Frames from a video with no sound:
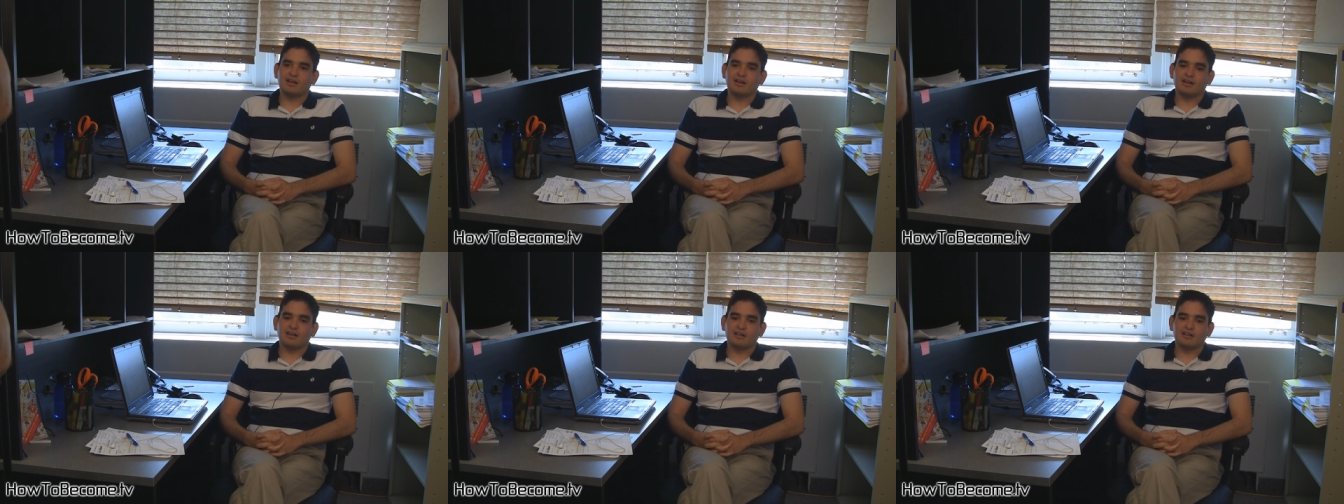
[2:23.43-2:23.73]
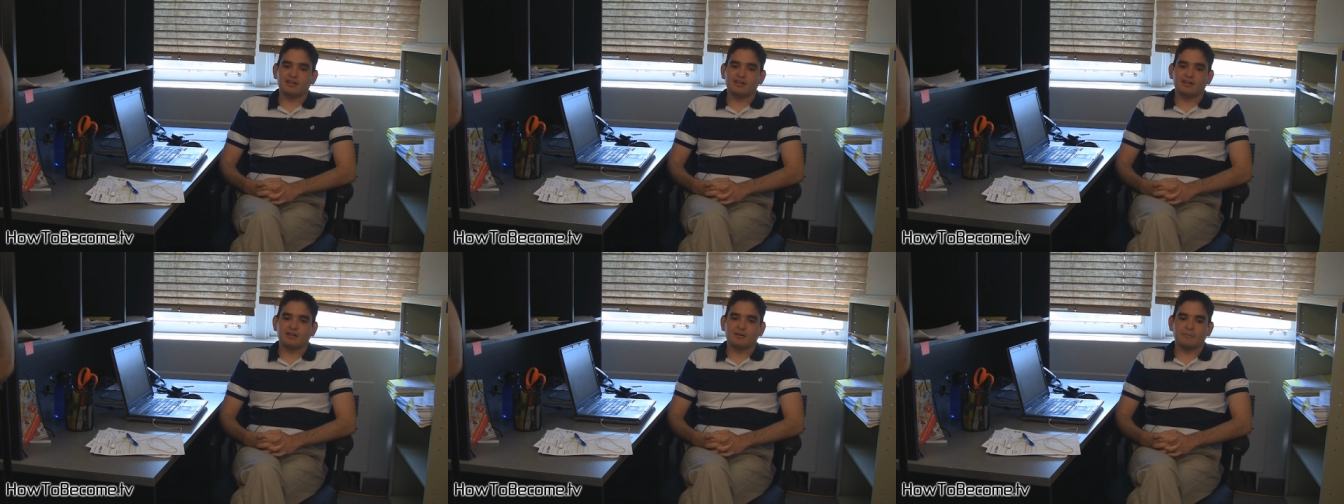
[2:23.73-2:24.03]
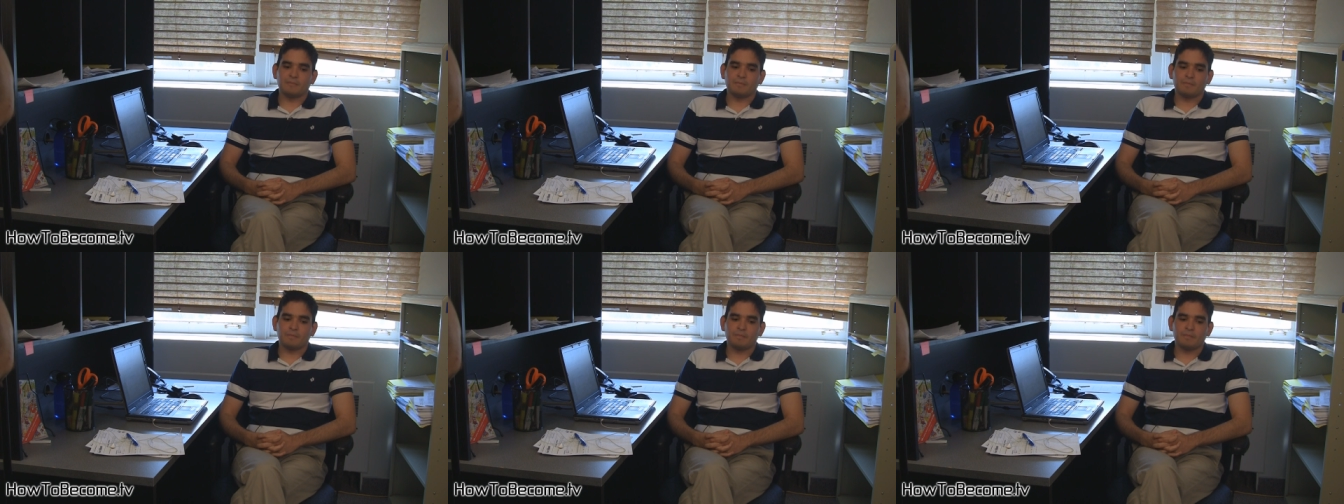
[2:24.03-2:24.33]
and,
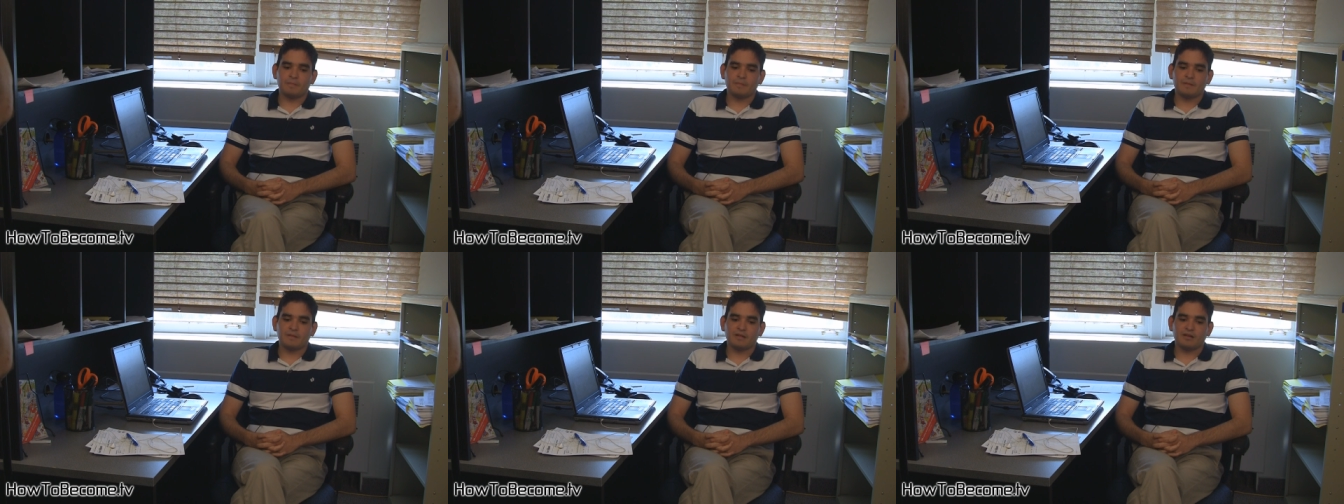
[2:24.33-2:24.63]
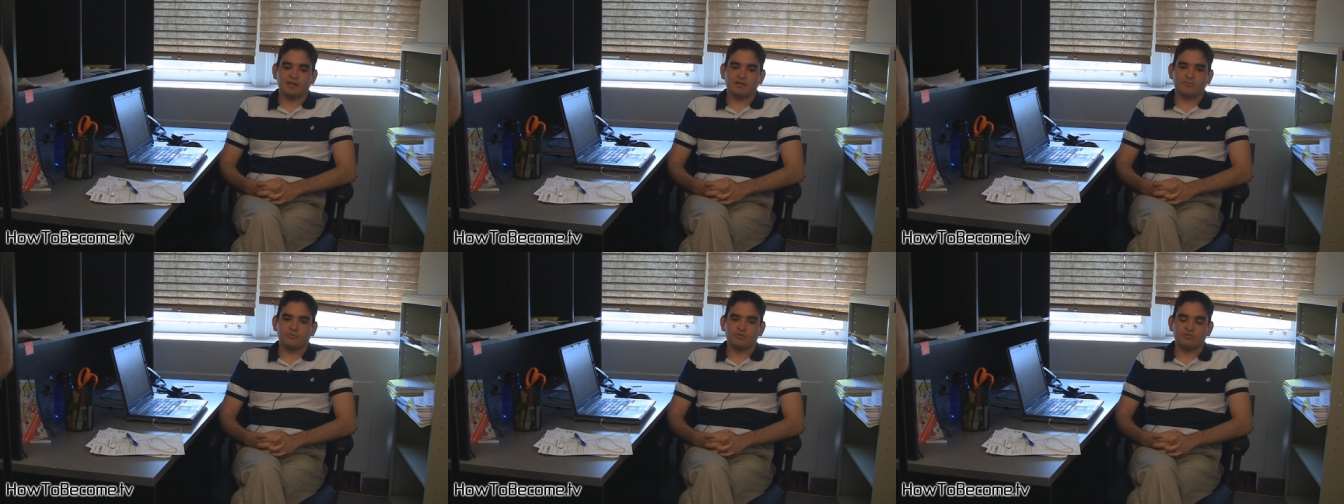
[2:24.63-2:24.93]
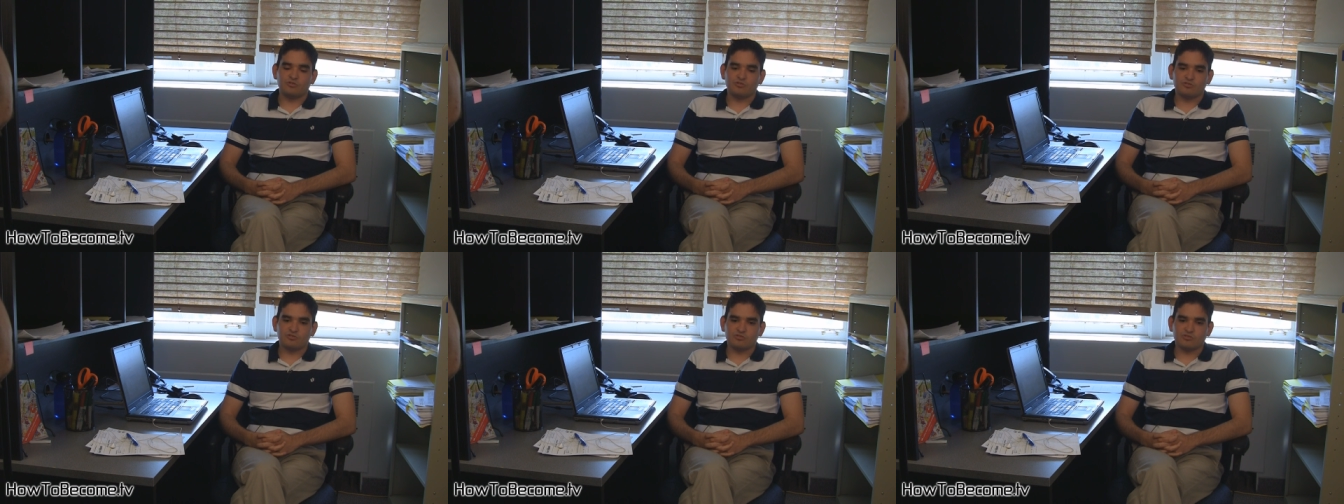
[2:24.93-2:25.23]
um, and we
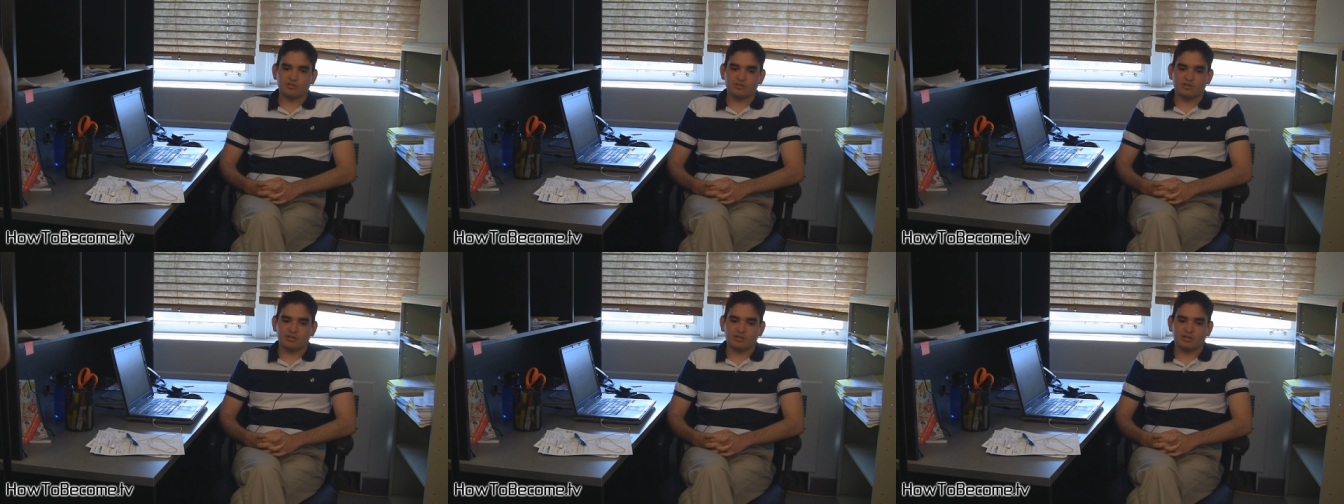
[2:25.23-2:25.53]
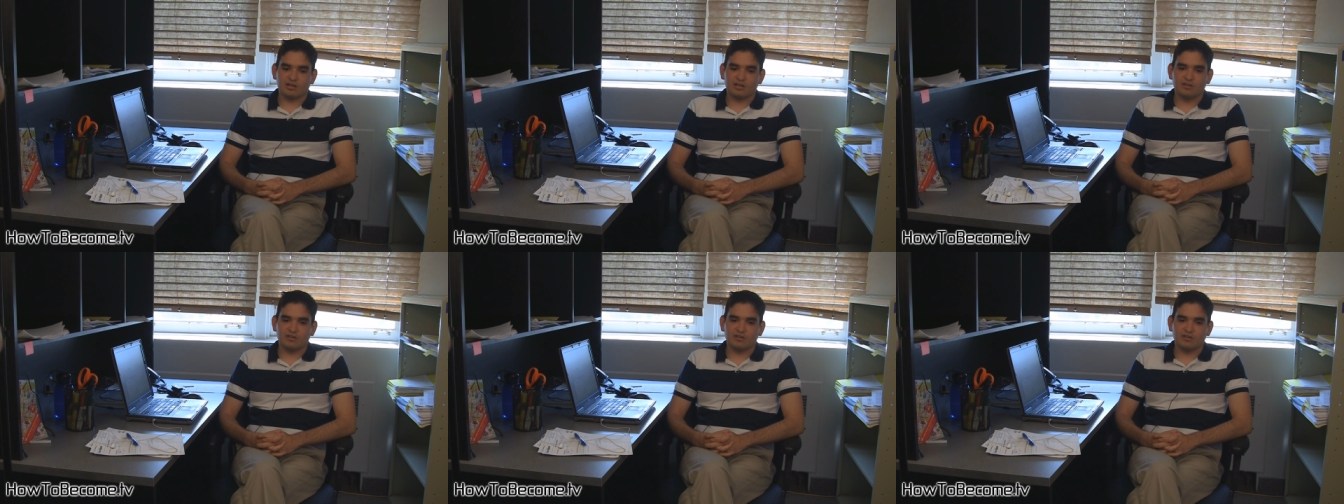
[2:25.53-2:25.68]
use uh,